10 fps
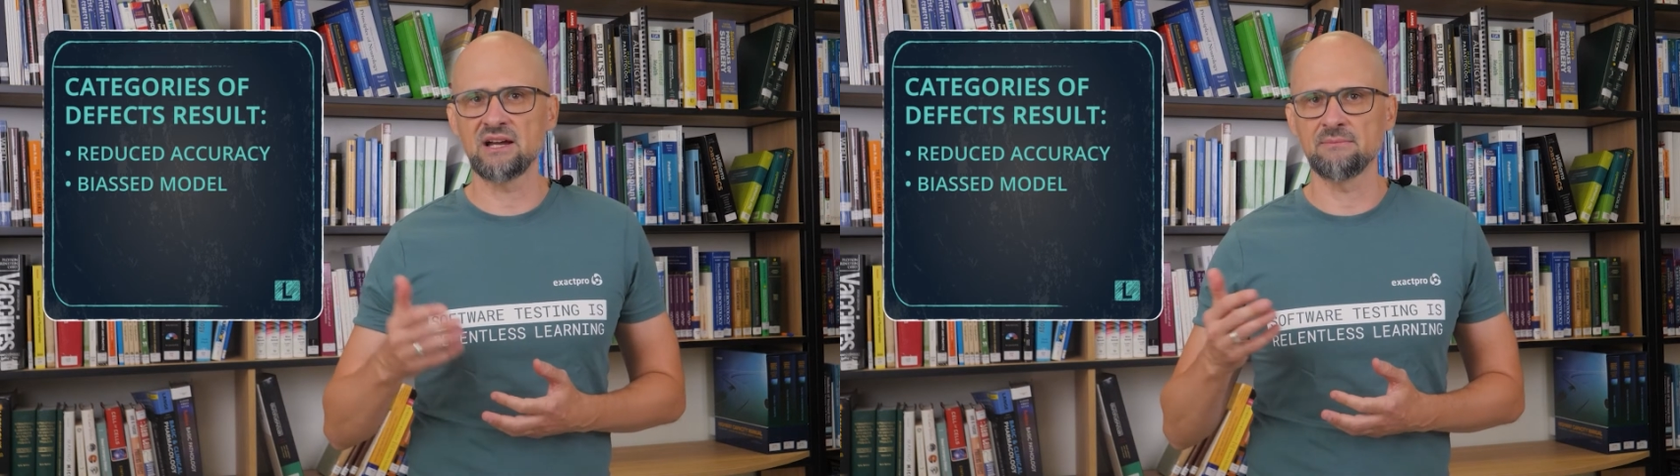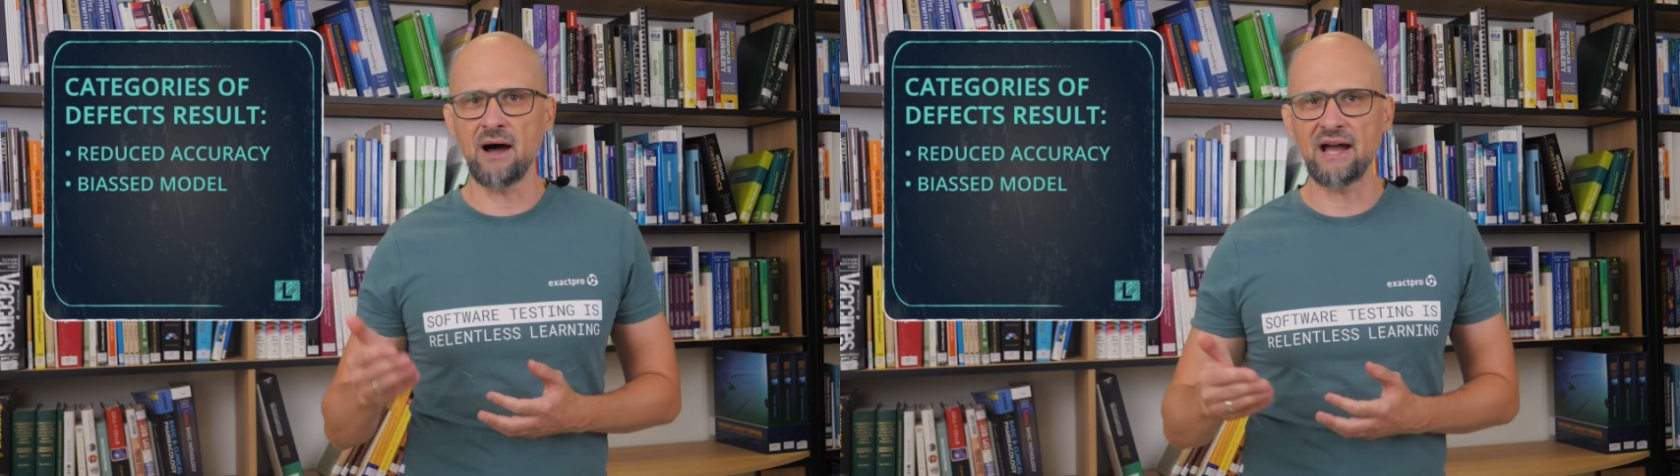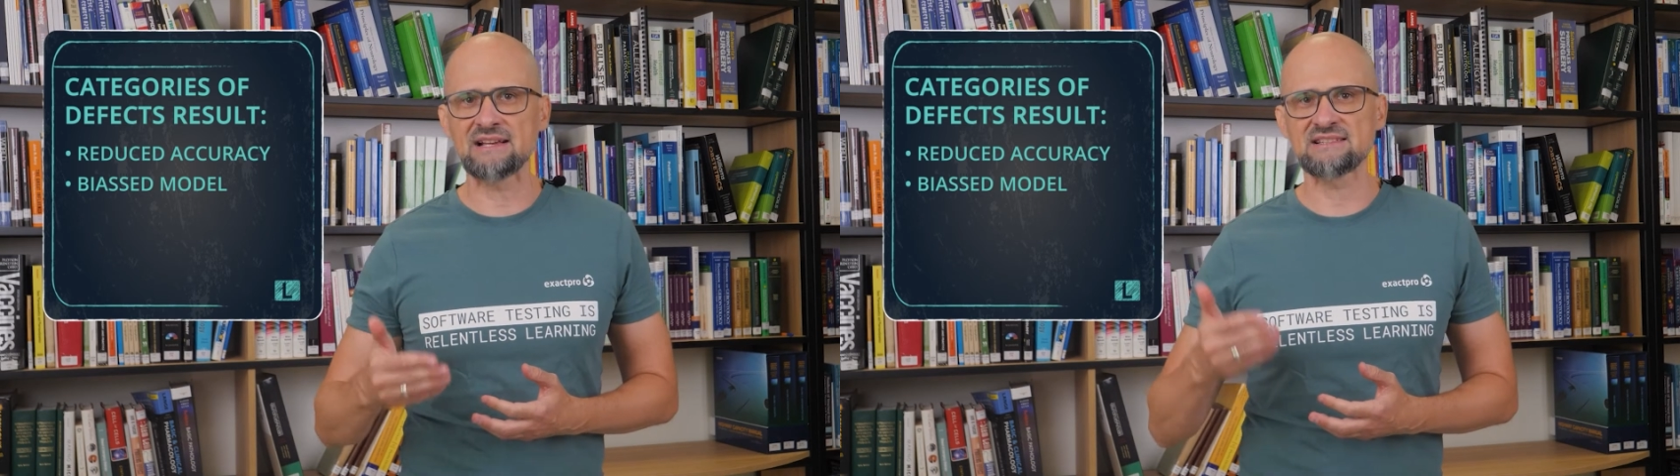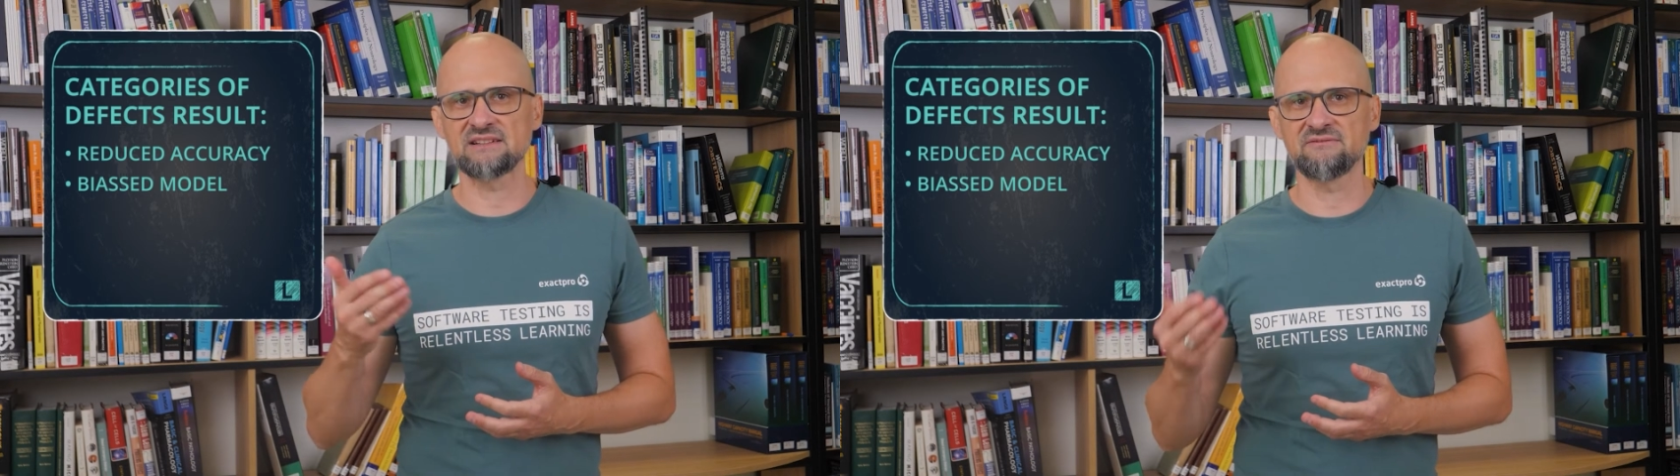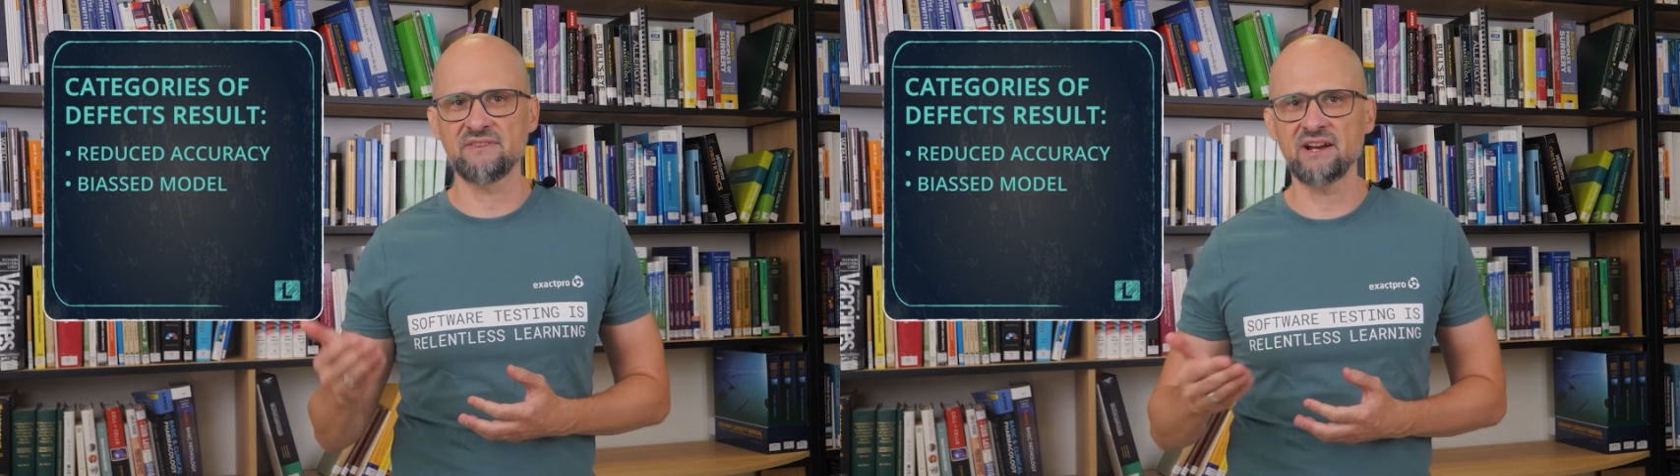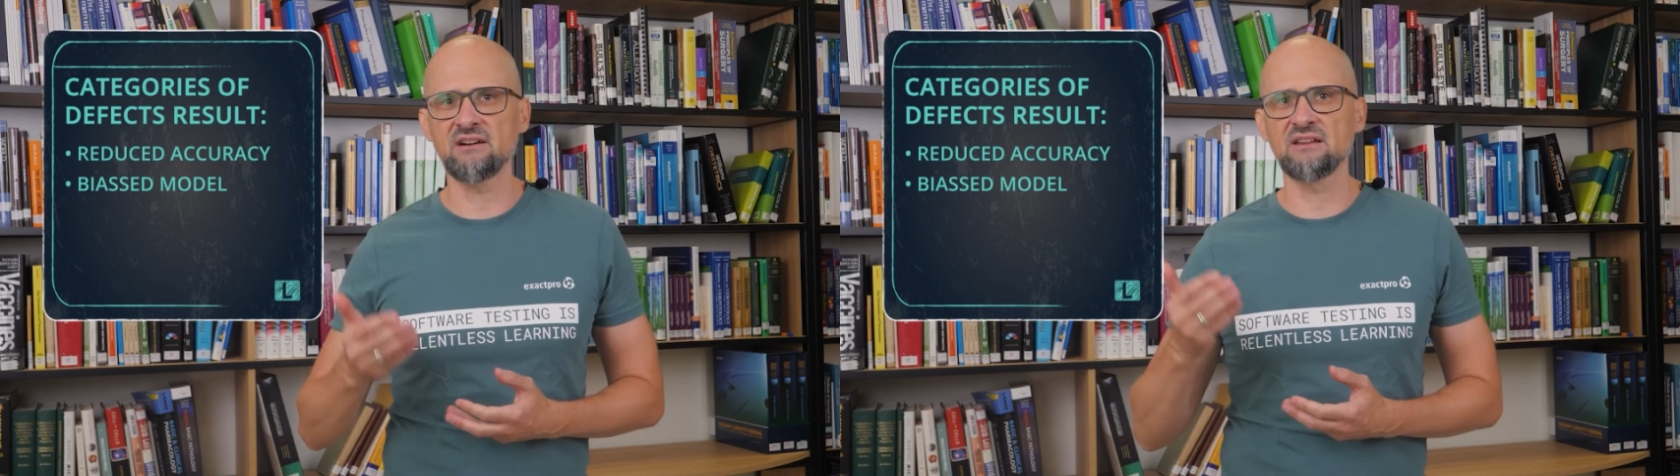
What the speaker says: unbiased, unfair,